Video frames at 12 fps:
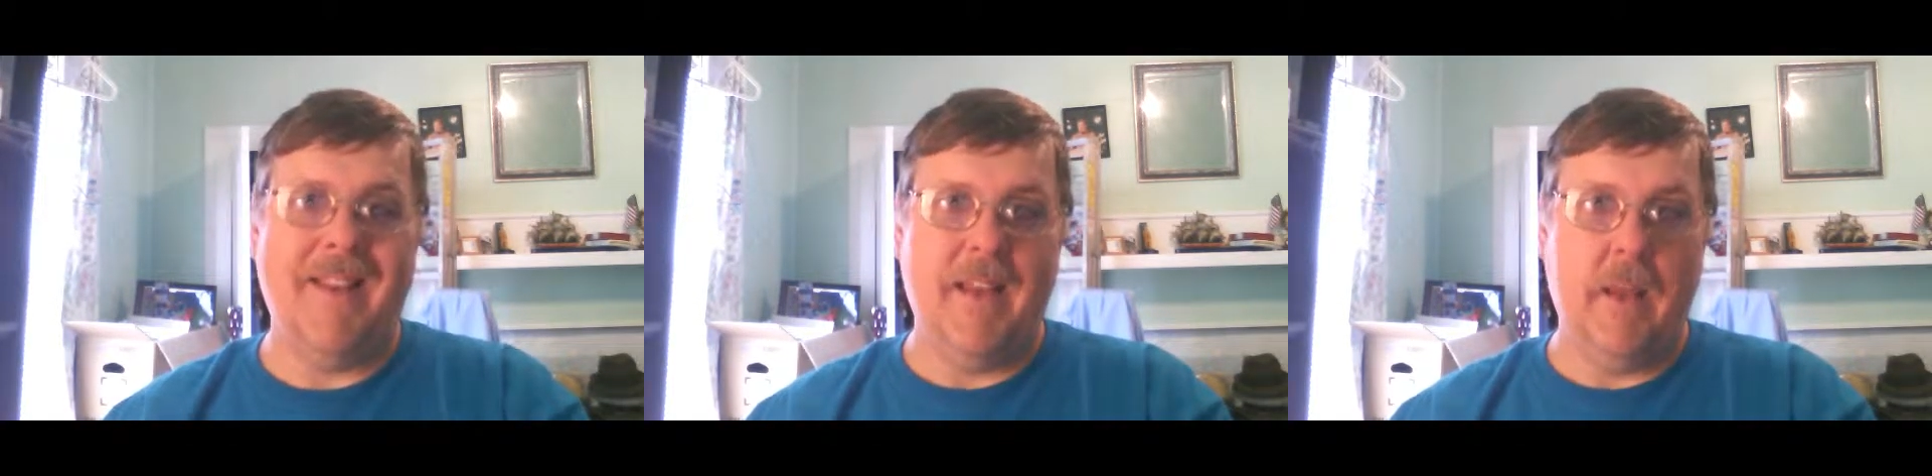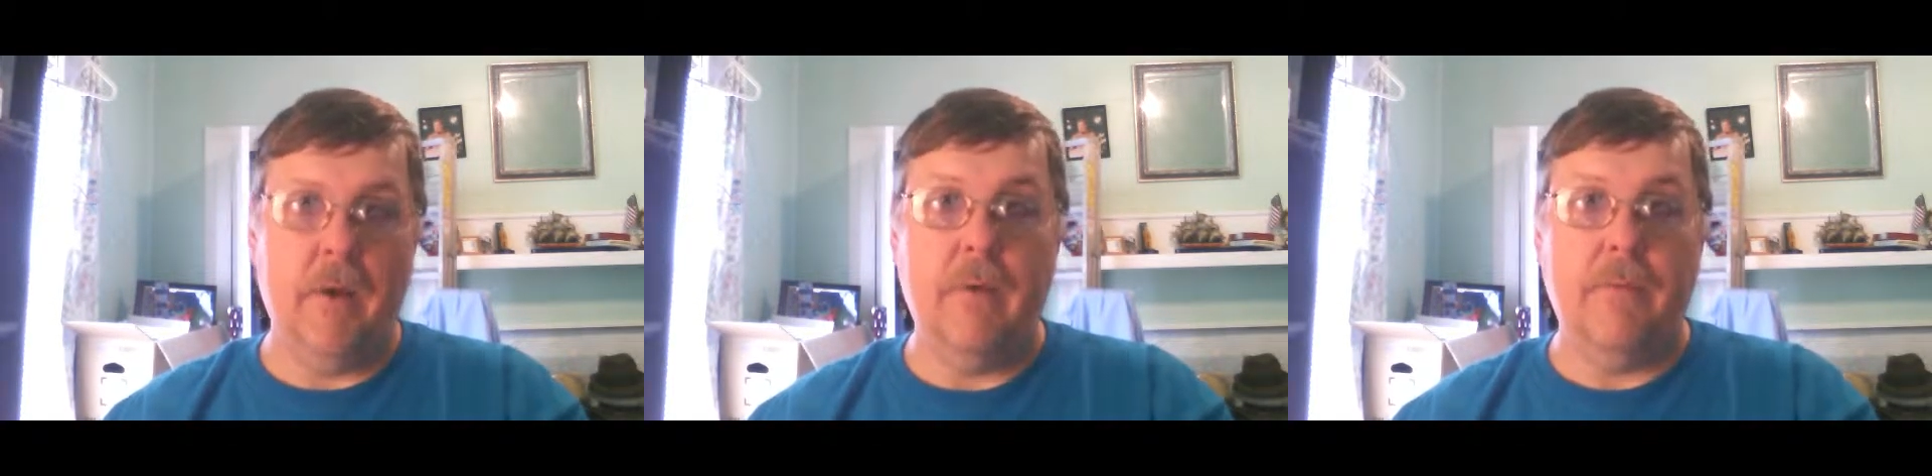
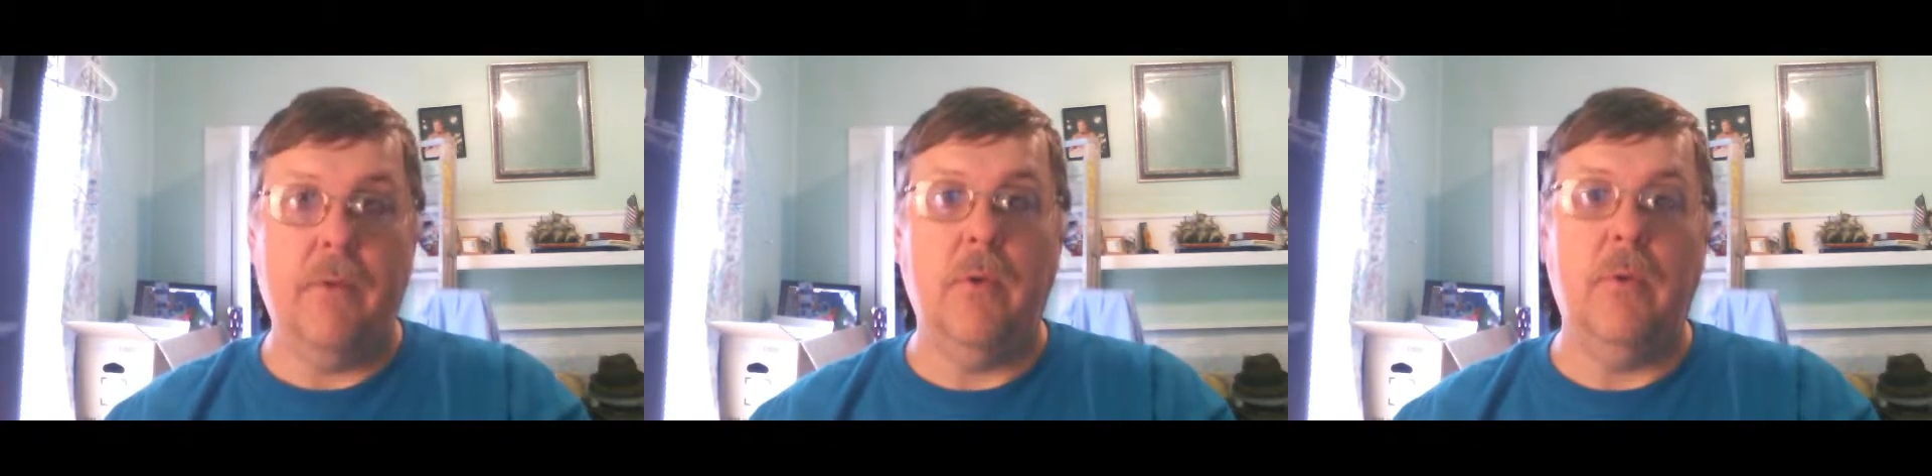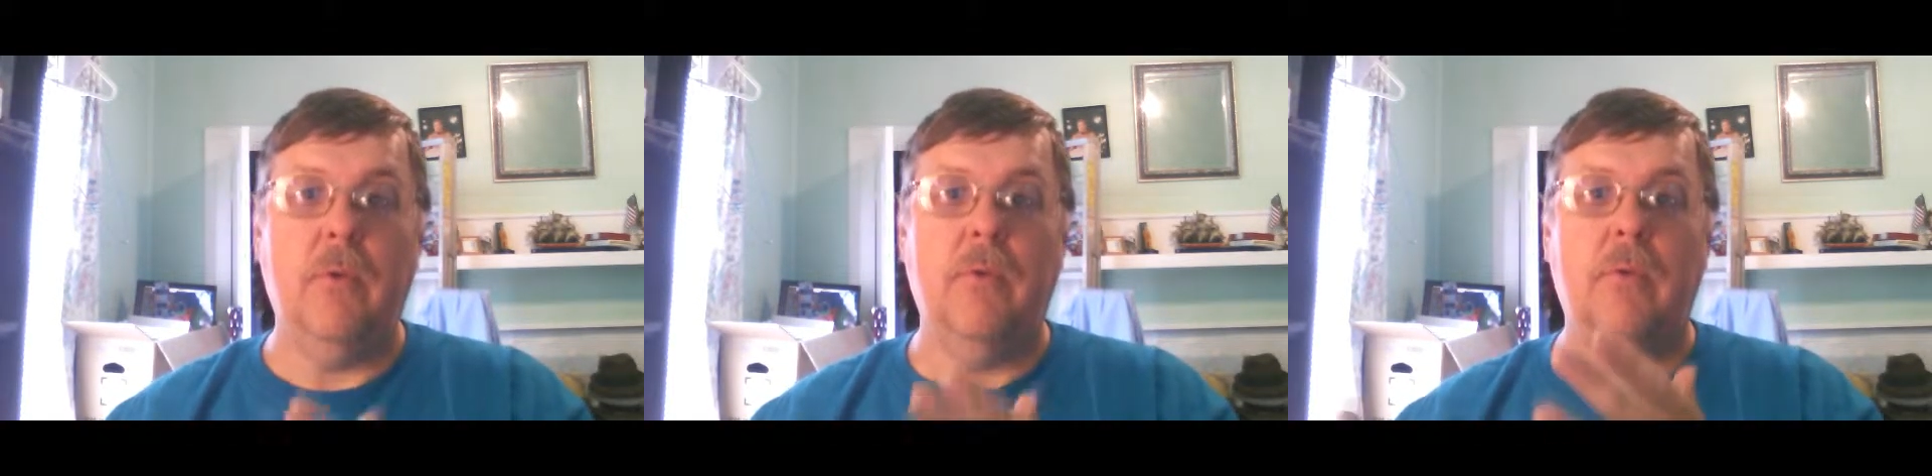
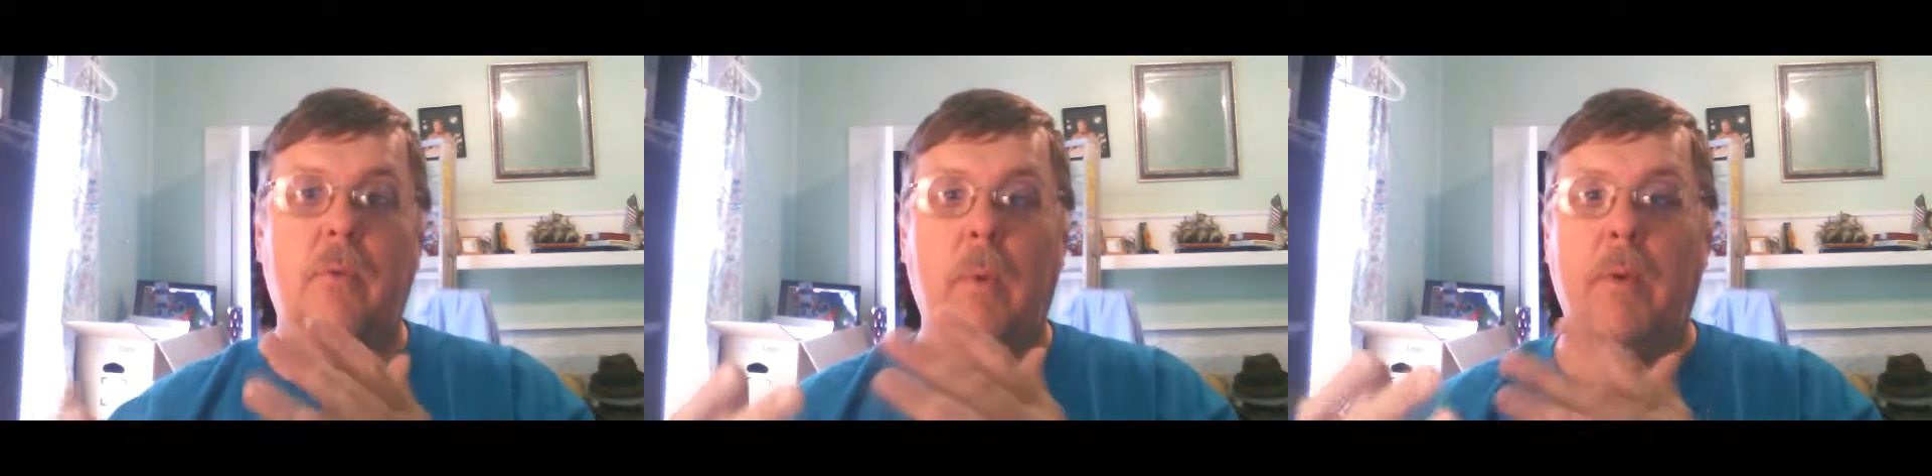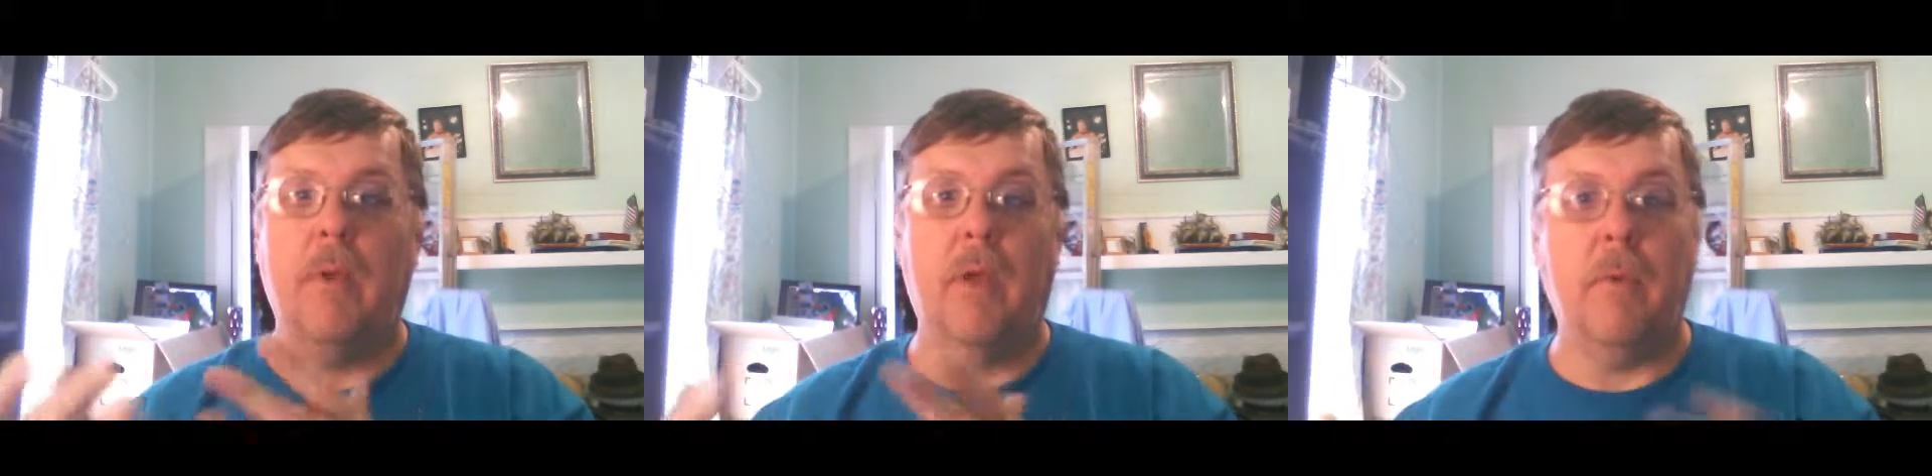interviews
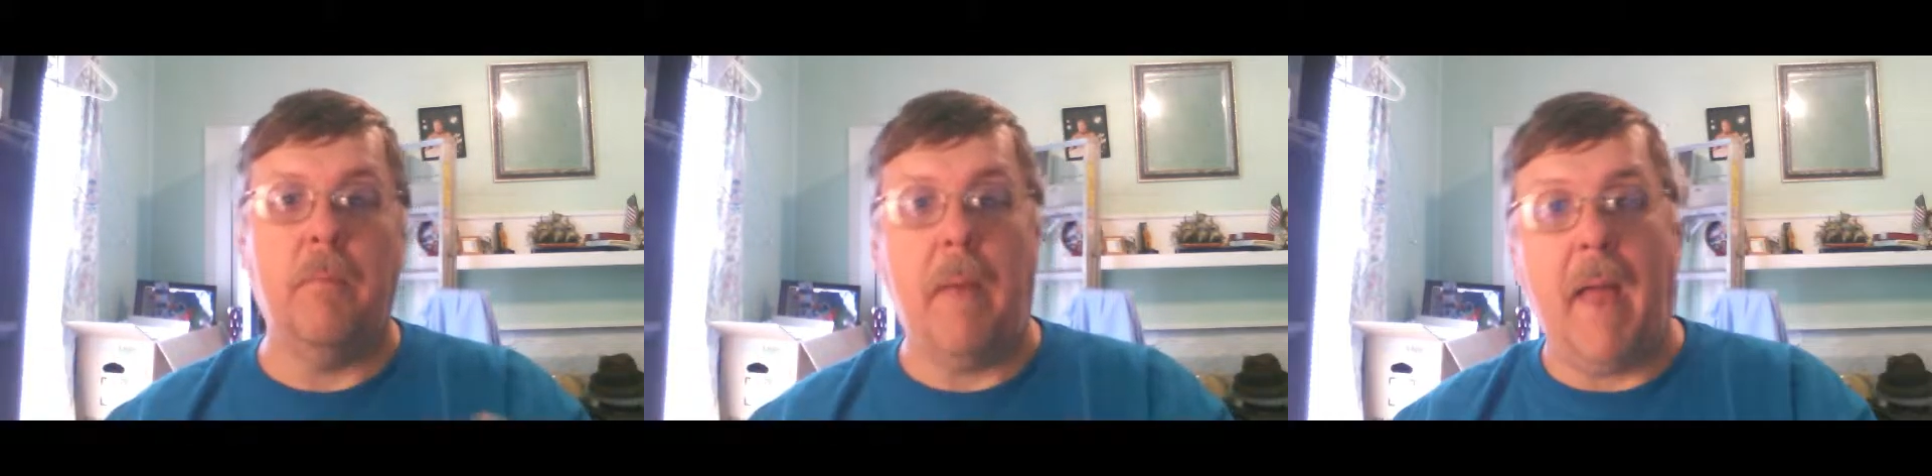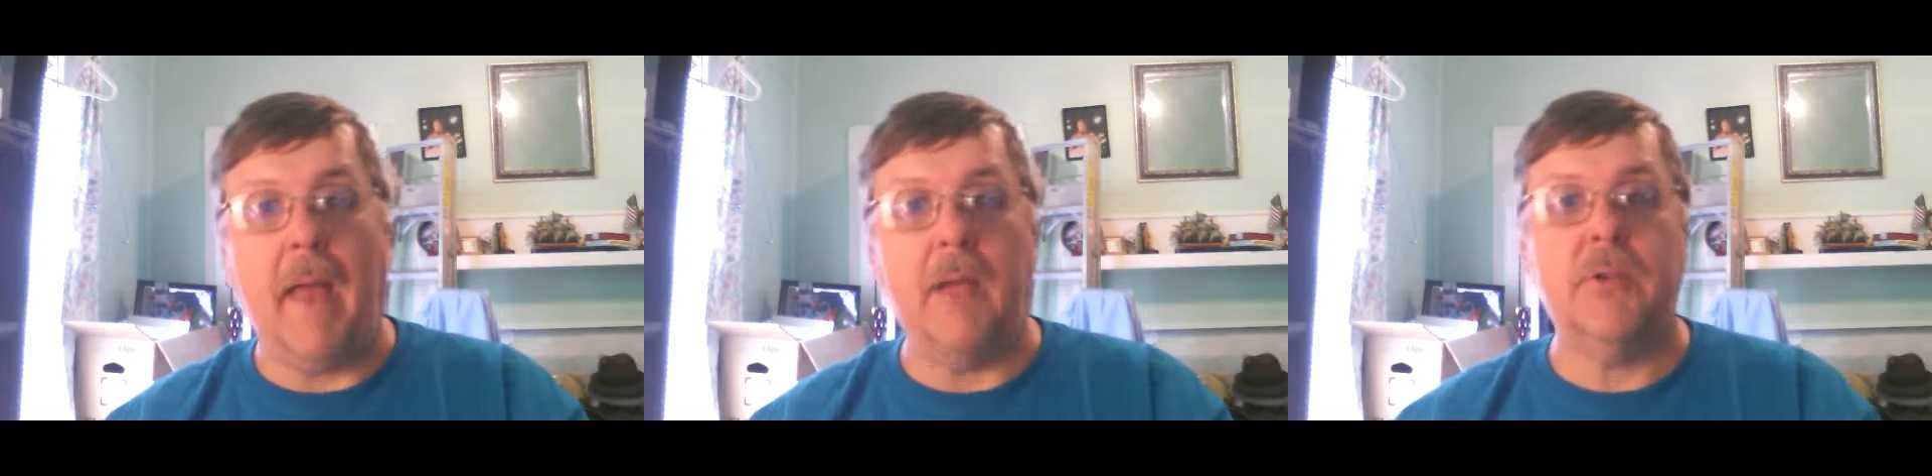with other
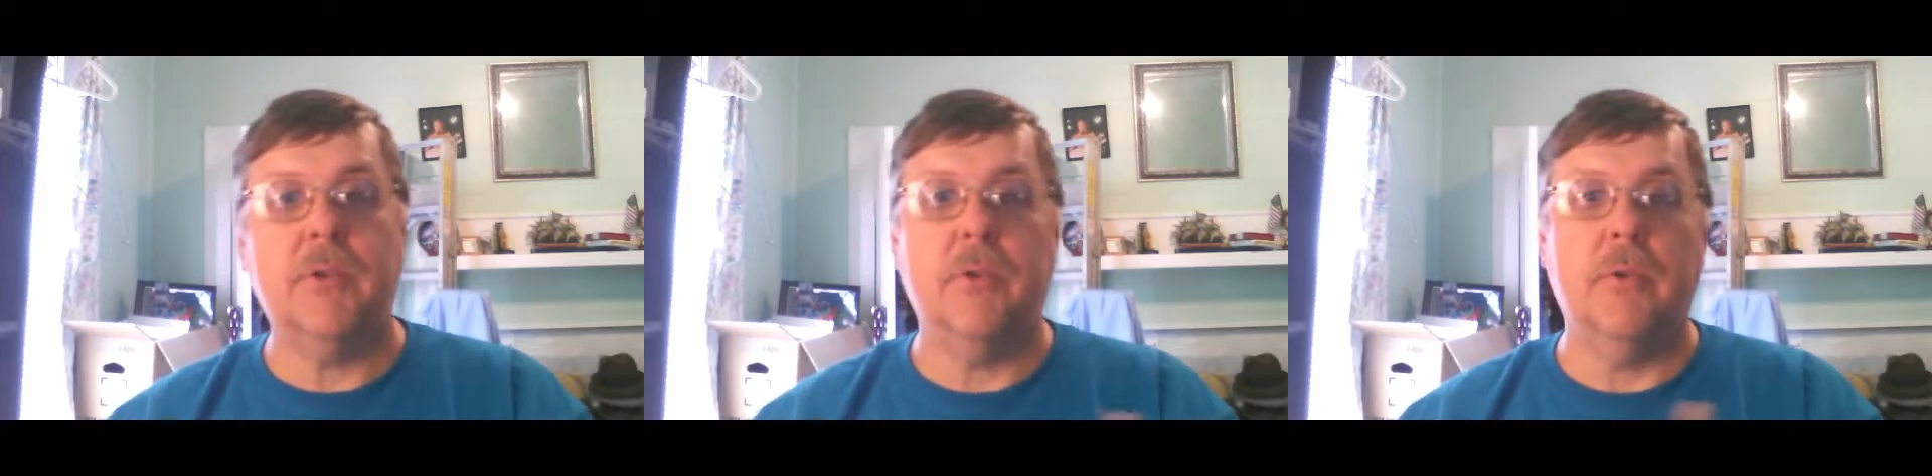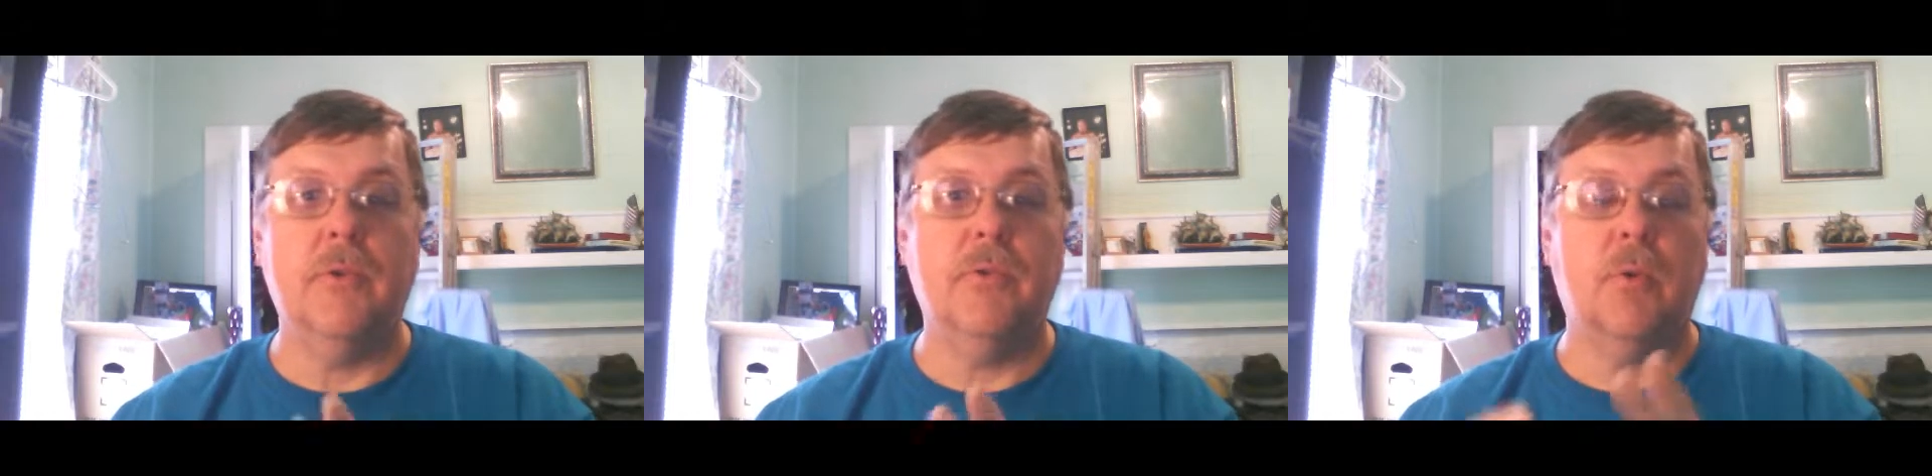
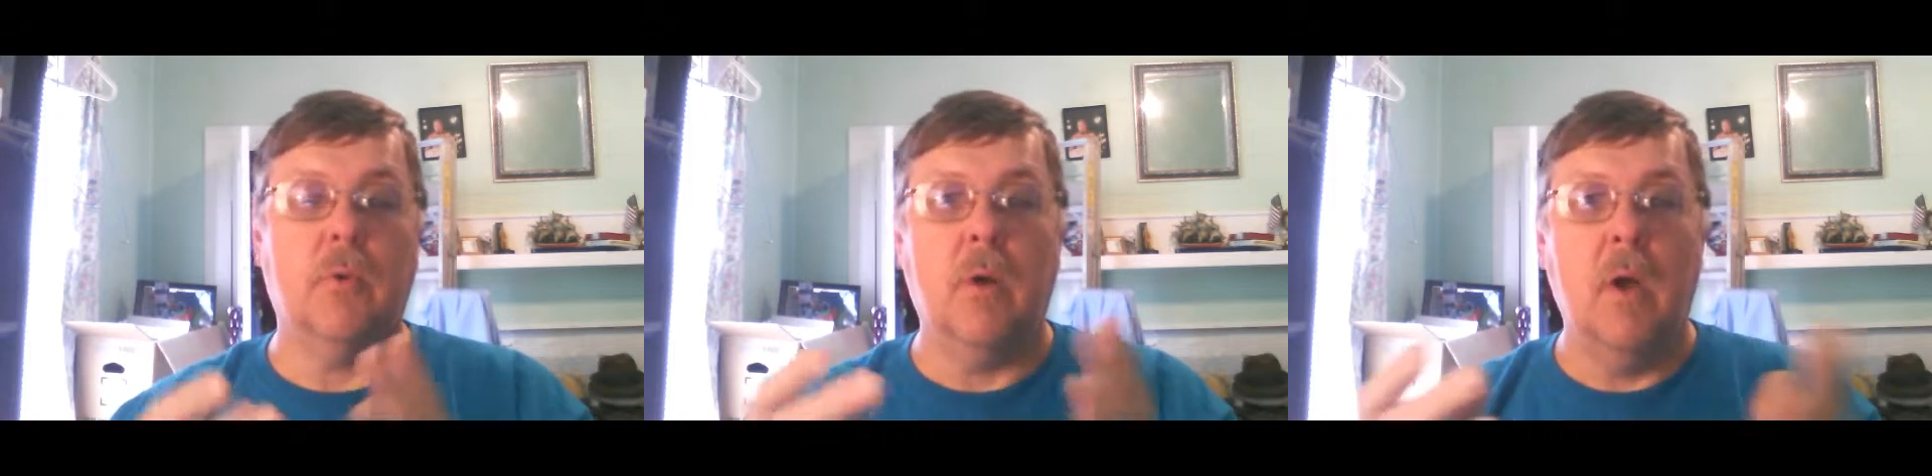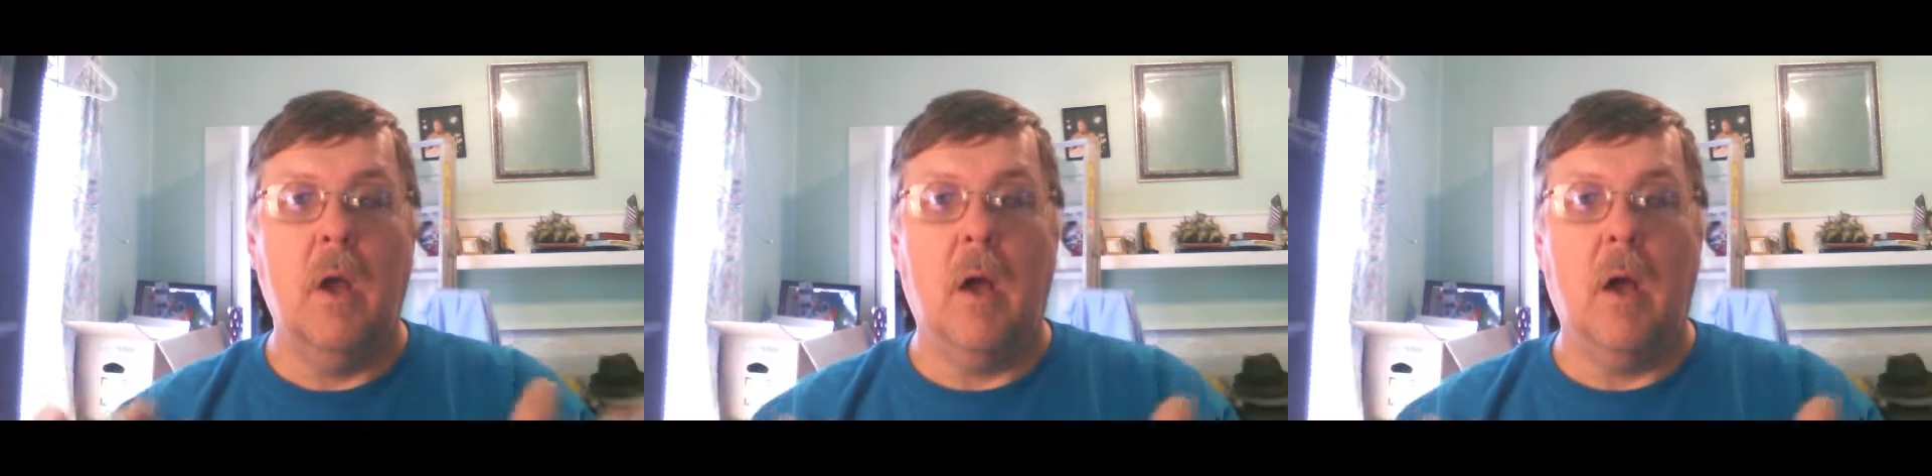pastors or